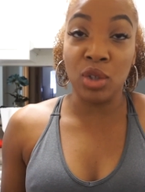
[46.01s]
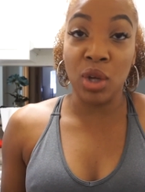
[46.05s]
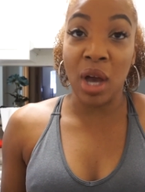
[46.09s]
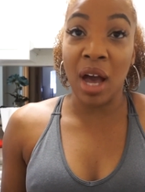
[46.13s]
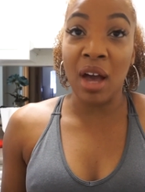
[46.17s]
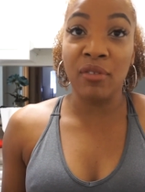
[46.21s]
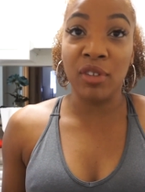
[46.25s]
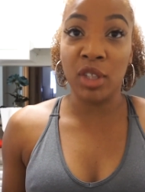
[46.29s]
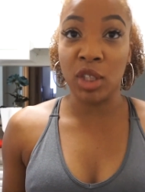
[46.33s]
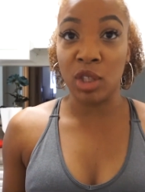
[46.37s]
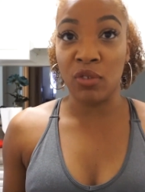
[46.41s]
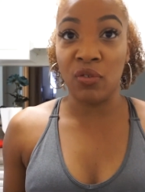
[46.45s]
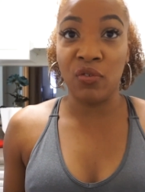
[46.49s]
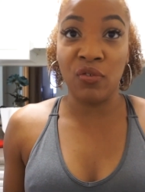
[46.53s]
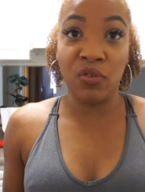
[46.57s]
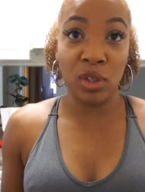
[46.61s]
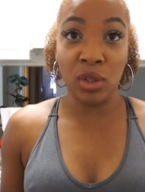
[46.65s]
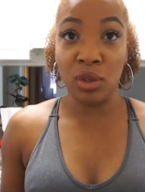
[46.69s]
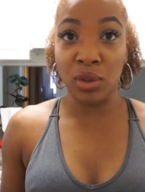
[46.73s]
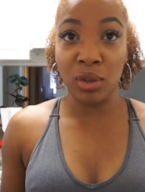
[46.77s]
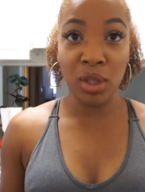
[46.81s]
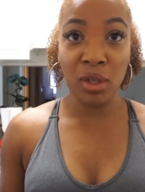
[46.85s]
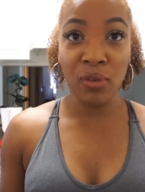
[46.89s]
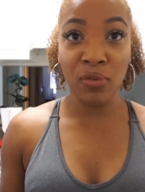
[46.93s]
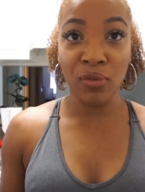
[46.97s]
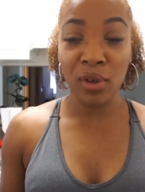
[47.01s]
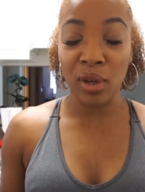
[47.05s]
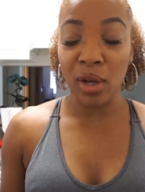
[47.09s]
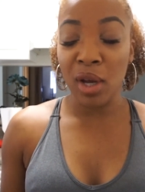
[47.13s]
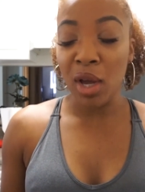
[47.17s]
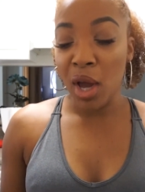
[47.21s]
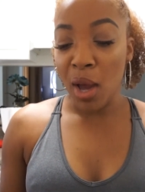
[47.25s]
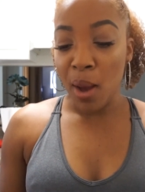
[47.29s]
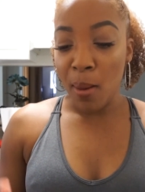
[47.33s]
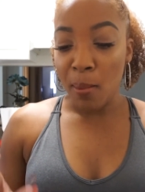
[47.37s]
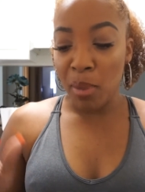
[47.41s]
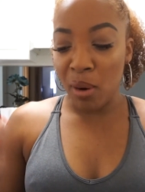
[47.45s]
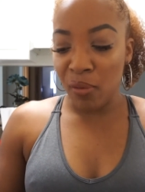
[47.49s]
I just feel different.
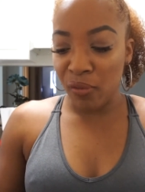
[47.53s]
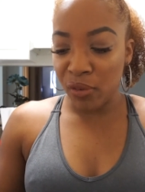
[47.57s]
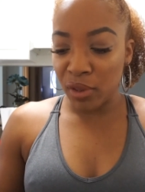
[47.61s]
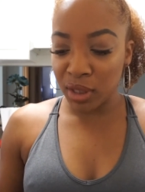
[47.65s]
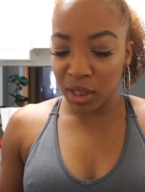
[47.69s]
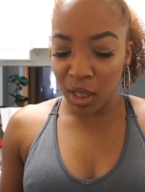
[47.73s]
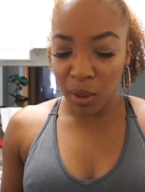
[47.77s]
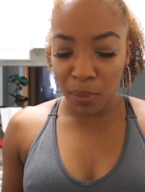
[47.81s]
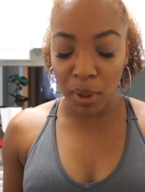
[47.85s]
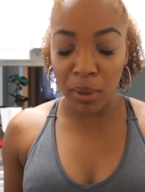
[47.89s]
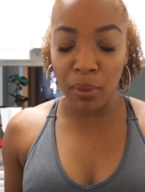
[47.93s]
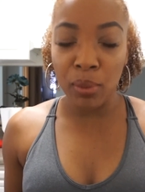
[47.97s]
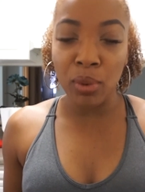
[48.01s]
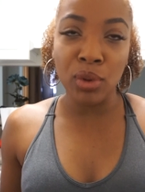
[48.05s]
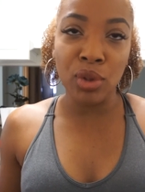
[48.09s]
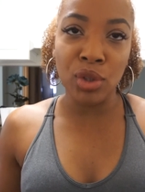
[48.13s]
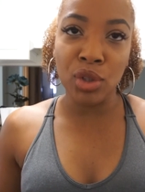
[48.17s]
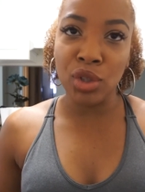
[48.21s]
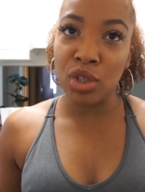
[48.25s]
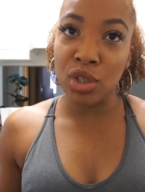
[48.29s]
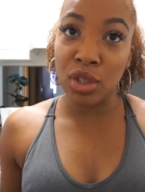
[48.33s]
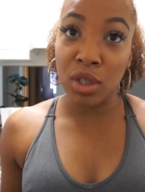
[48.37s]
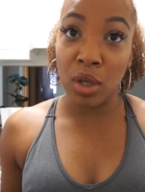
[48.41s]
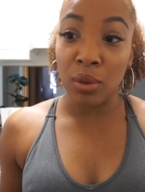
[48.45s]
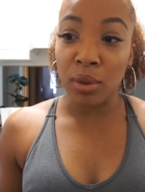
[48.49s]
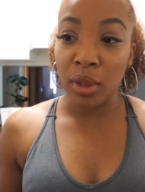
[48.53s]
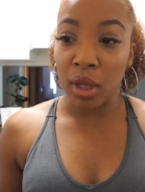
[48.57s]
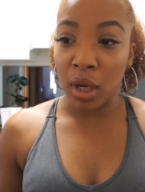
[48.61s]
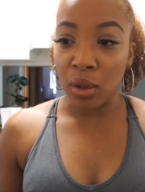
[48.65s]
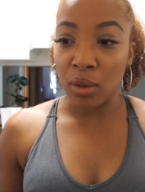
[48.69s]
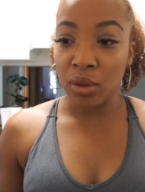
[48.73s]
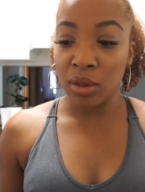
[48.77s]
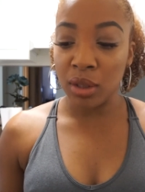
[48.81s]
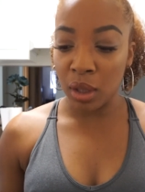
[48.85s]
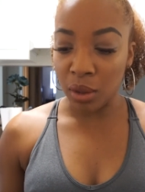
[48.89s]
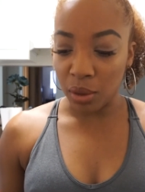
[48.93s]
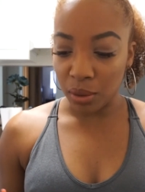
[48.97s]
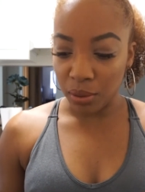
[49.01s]
But for some people, you just don't know.
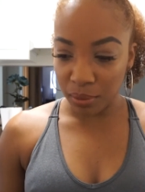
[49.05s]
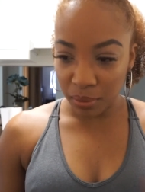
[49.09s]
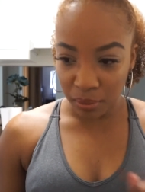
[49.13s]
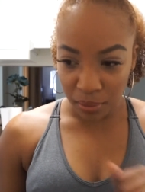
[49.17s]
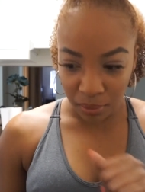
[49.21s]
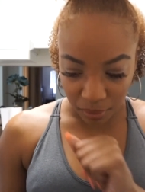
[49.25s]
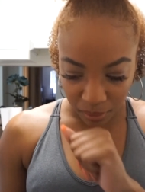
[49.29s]
So,